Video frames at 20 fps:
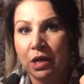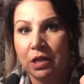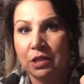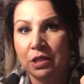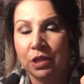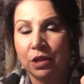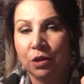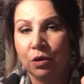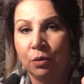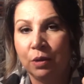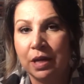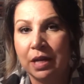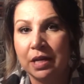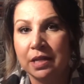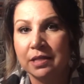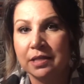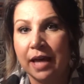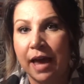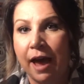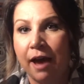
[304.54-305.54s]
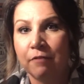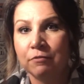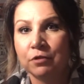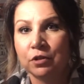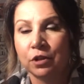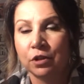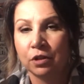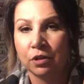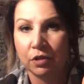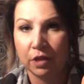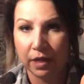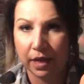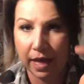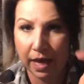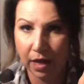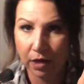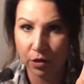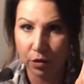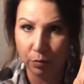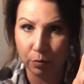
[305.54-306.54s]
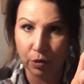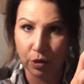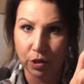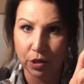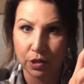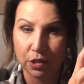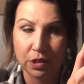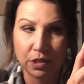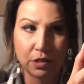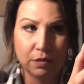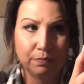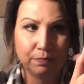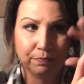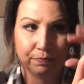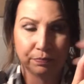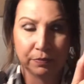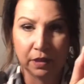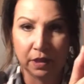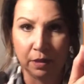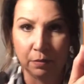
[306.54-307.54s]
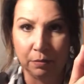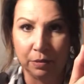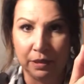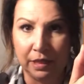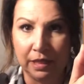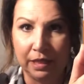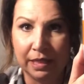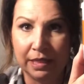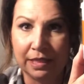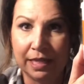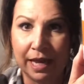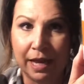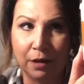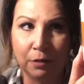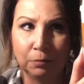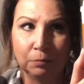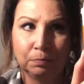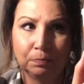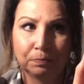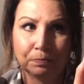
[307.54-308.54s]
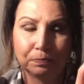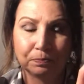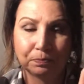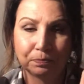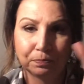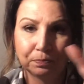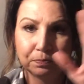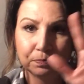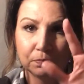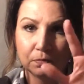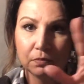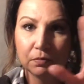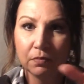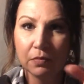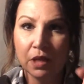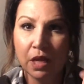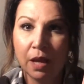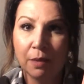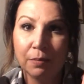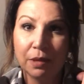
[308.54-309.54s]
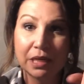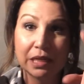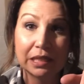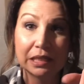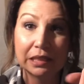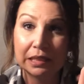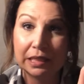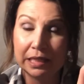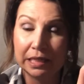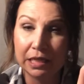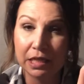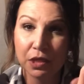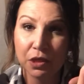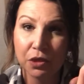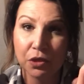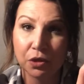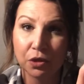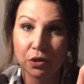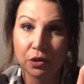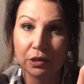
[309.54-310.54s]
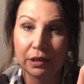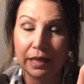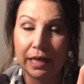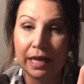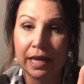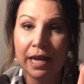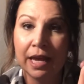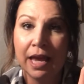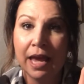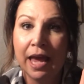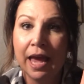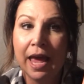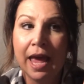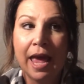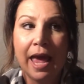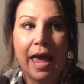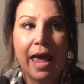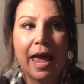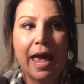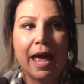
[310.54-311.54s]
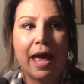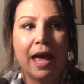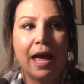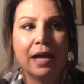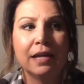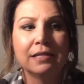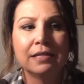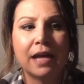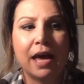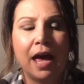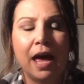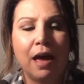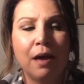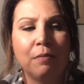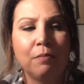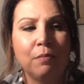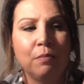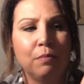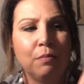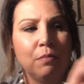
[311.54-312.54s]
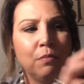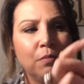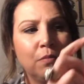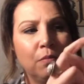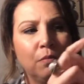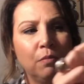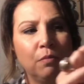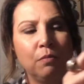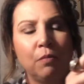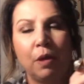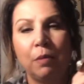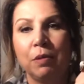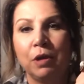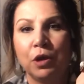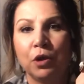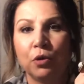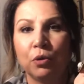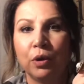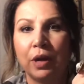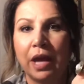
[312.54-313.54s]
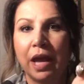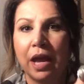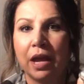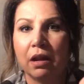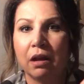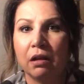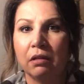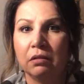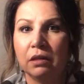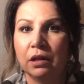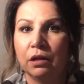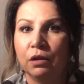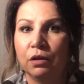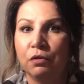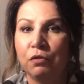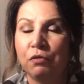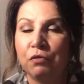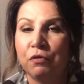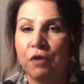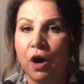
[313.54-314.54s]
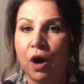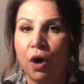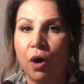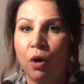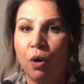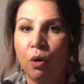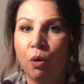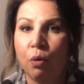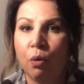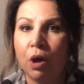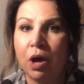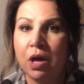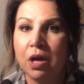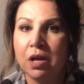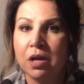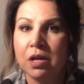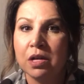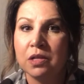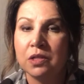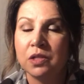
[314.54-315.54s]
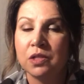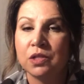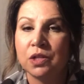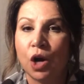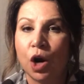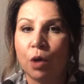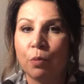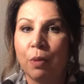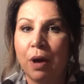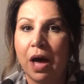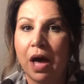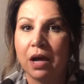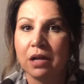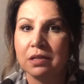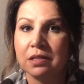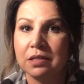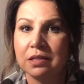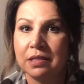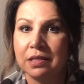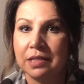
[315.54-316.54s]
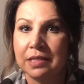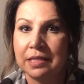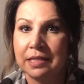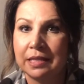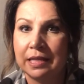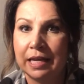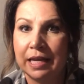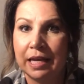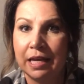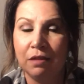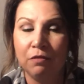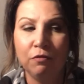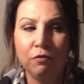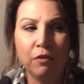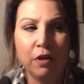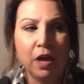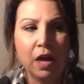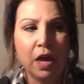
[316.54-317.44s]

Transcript: do is after the candle burns completely down, I'm gonna clean it thoroughly and um, maybe create a little faux Starbucks sleeve.